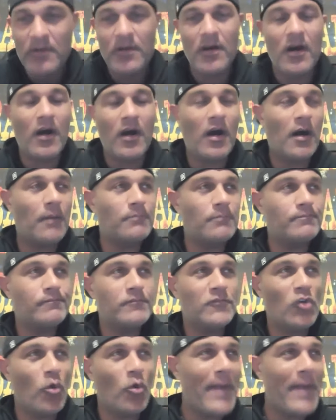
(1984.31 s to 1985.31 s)
Um,
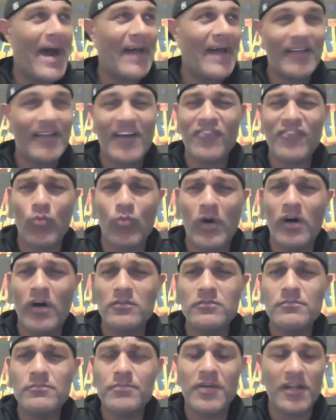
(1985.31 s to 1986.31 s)
know Matt less
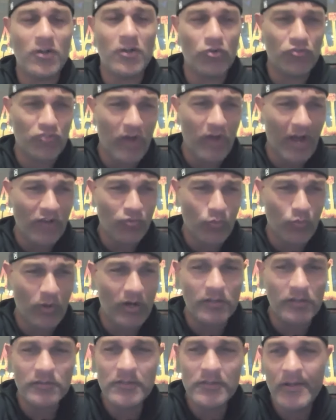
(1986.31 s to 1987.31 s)
well, but I know Josh
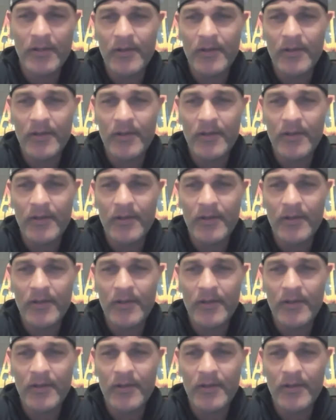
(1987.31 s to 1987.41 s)
well.